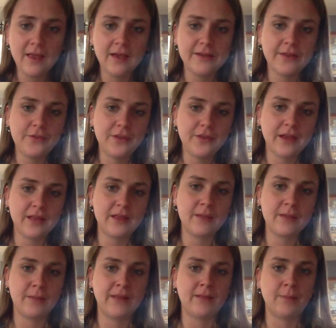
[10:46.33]
Another thing I
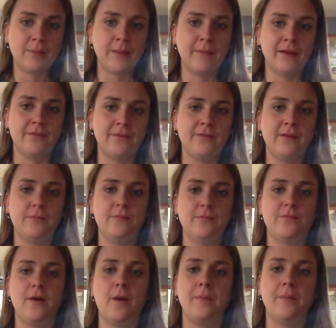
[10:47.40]
think Bailey might benefit
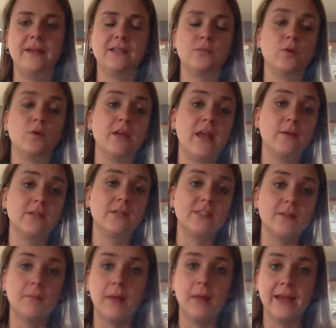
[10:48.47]
from is working with
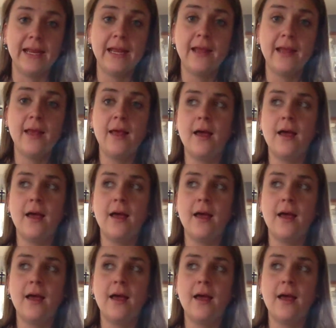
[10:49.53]
some money.